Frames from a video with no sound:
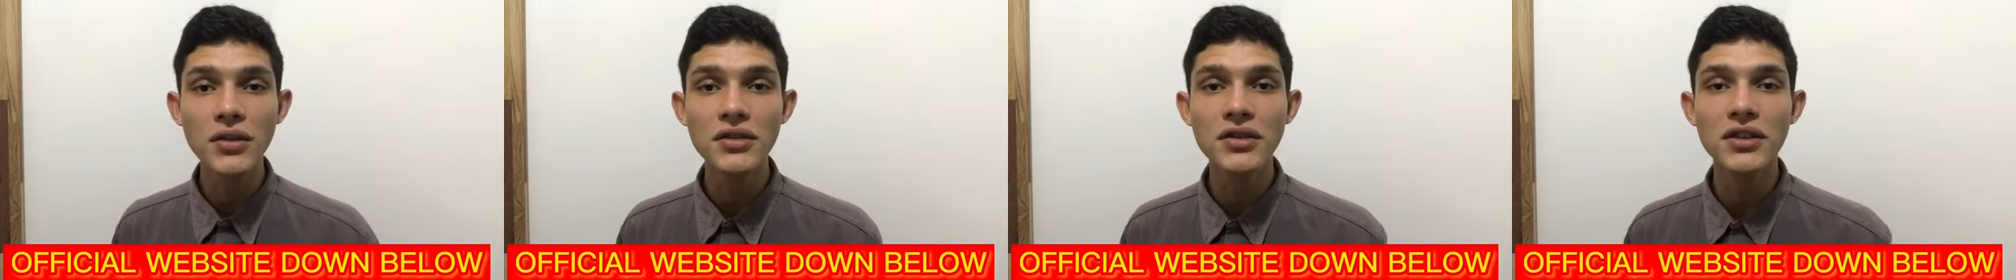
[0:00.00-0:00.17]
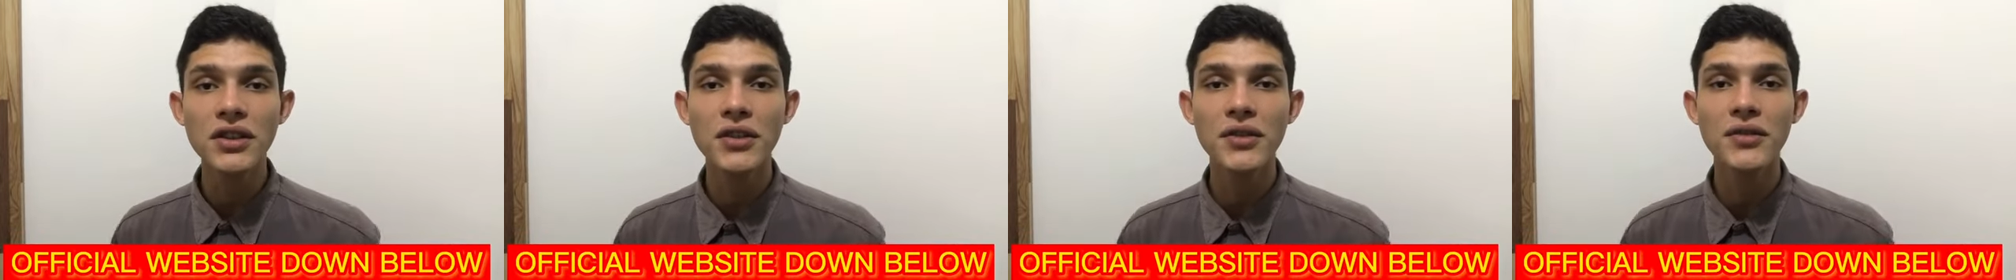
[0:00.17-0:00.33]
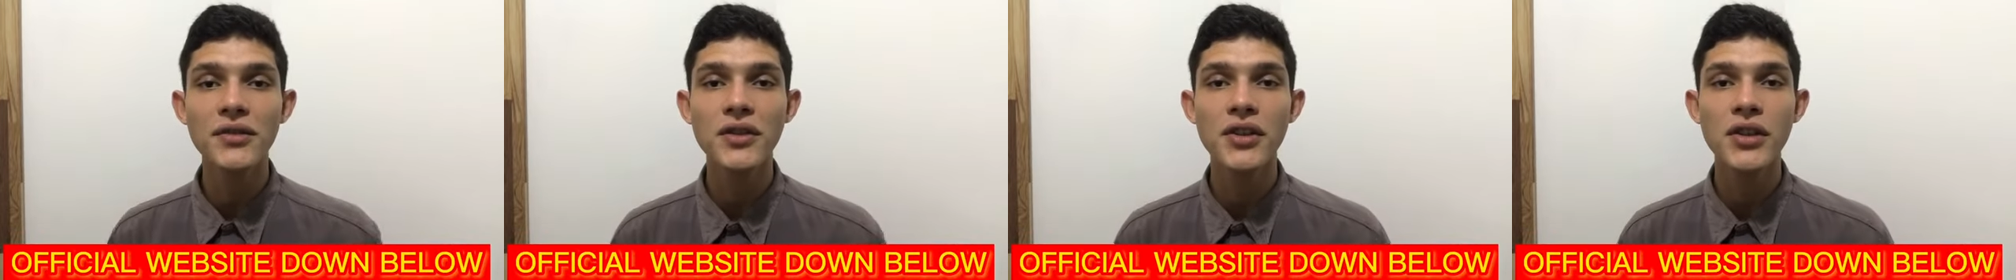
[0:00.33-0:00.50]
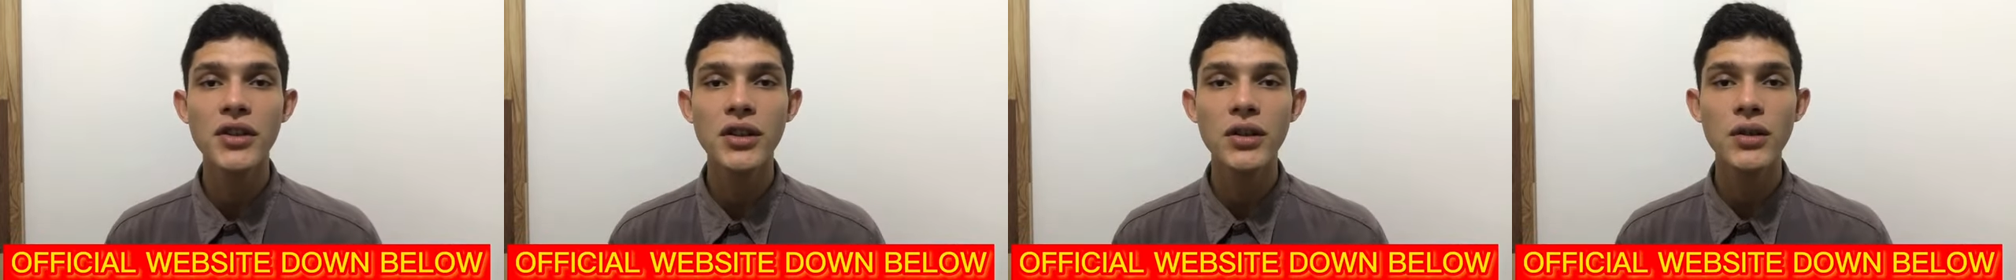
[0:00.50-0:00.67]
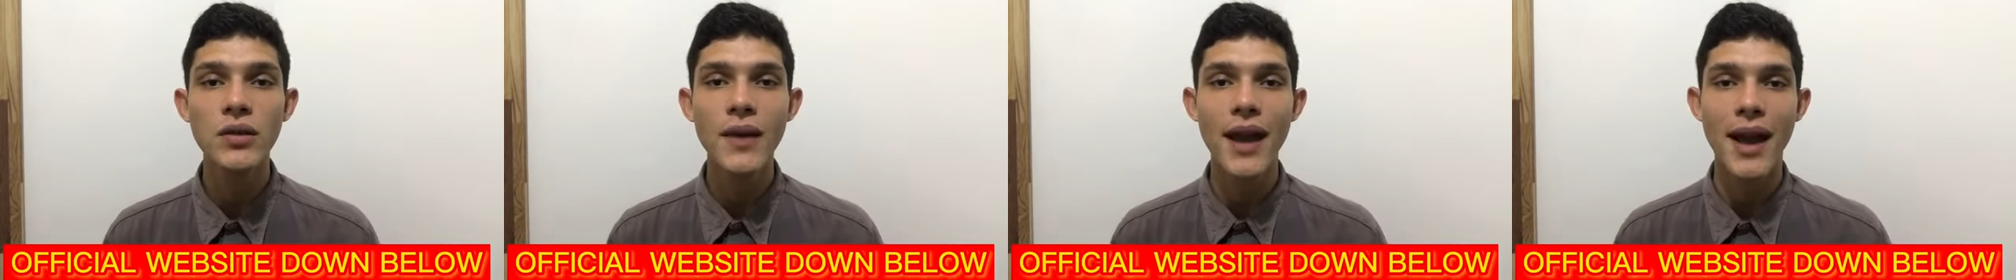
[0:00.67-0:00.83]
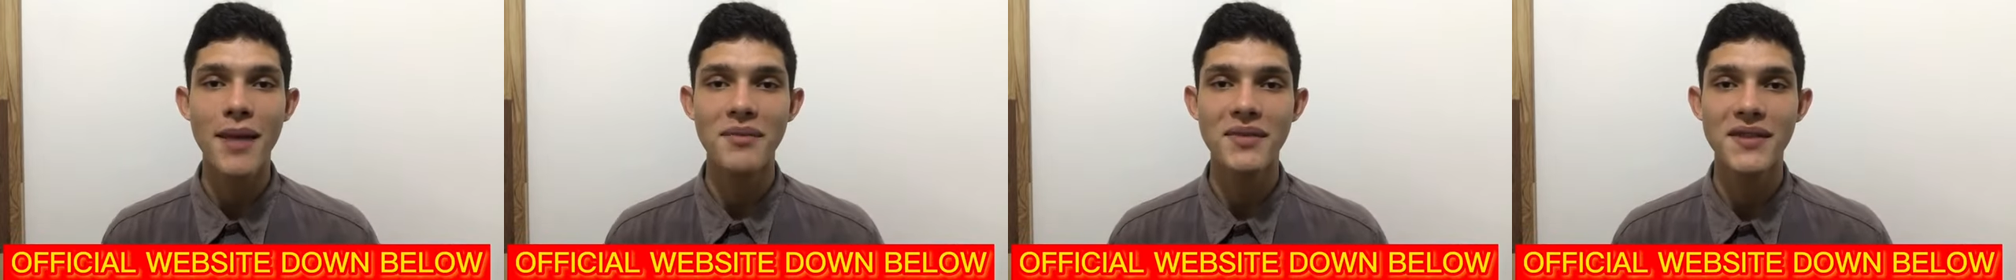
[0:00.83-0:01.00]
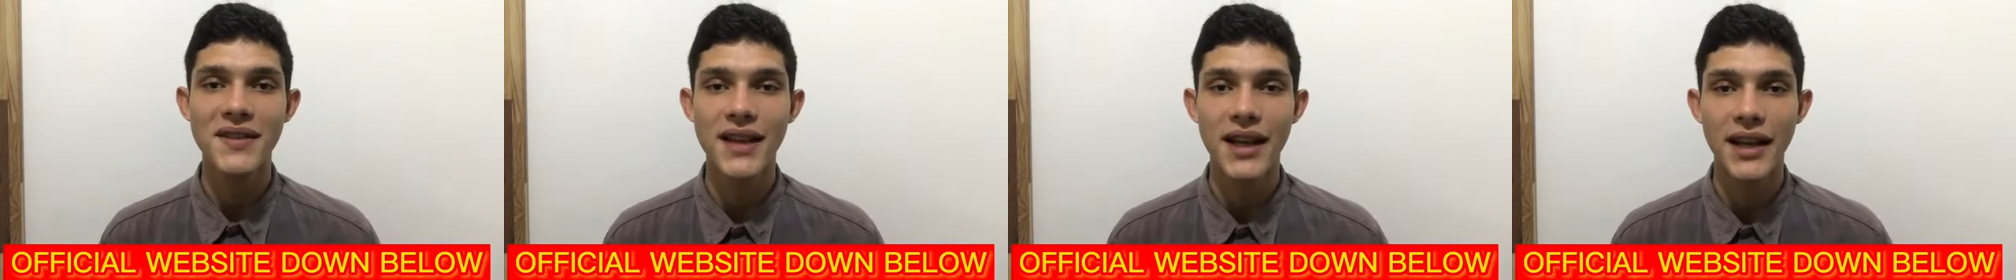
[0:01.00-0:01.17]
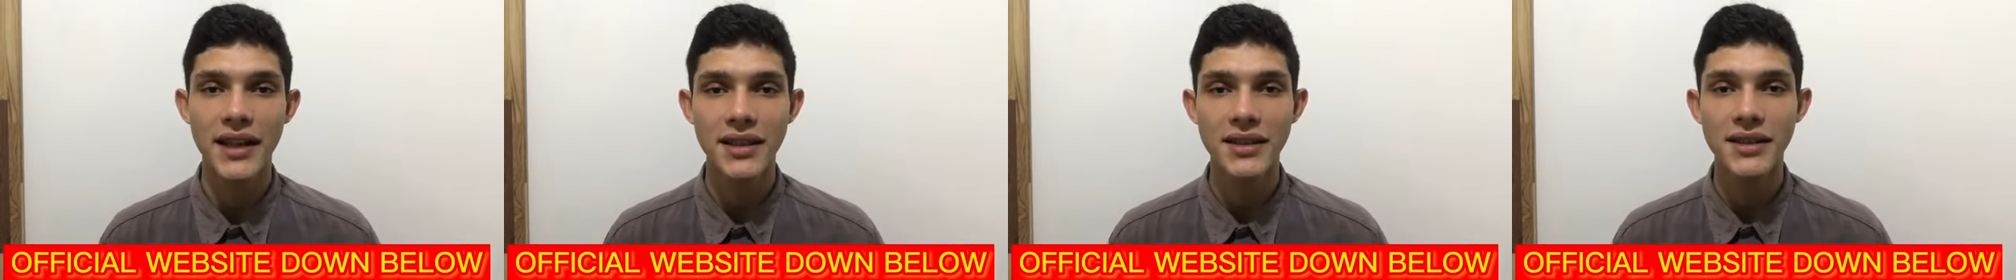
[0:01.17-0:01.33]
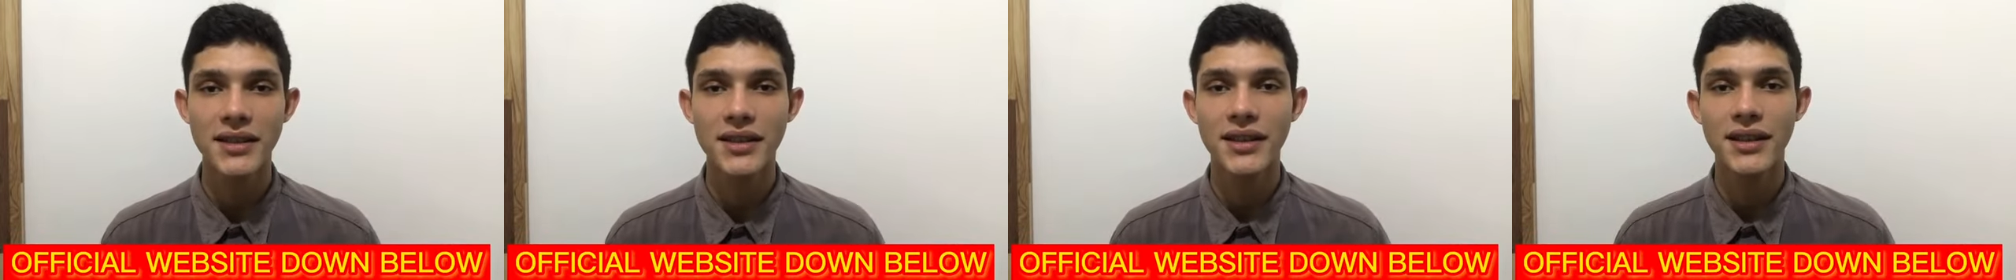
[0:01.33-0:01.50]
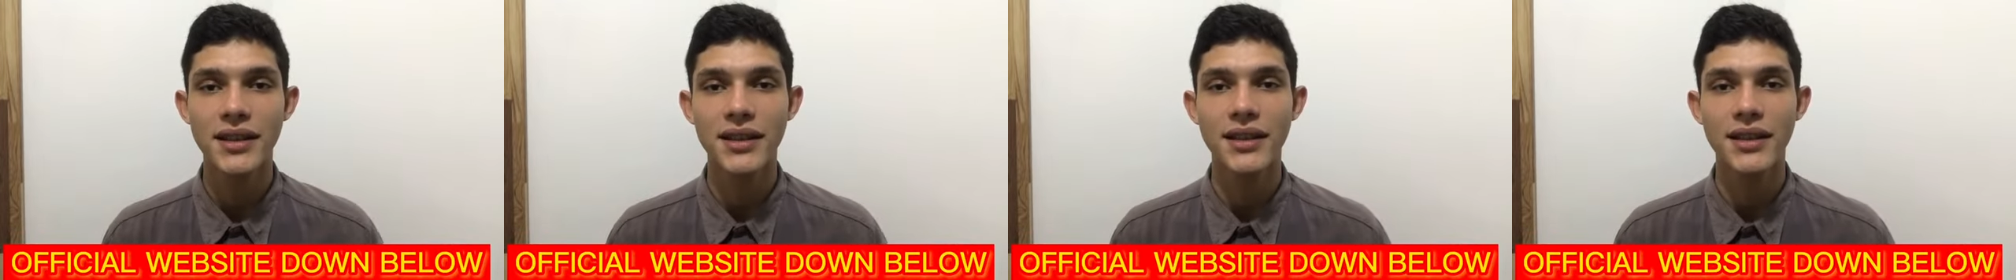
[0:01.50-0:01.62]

on the official website.